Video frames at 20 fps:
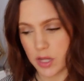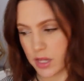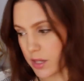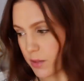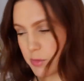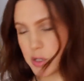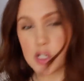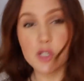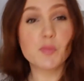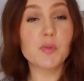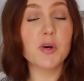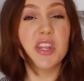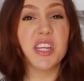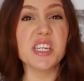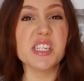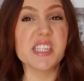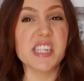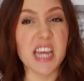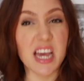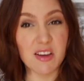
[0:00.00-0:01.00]
Okay, let me just put
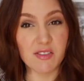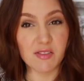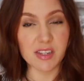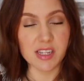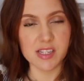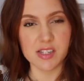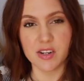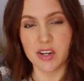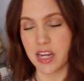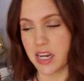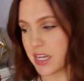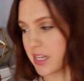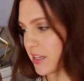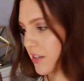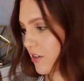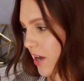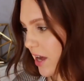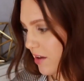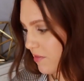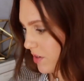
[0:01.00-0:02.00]
these down because they're getting
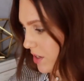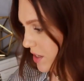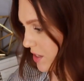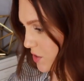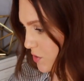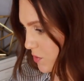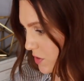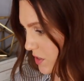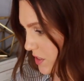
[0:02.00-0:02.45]
a little heavy. This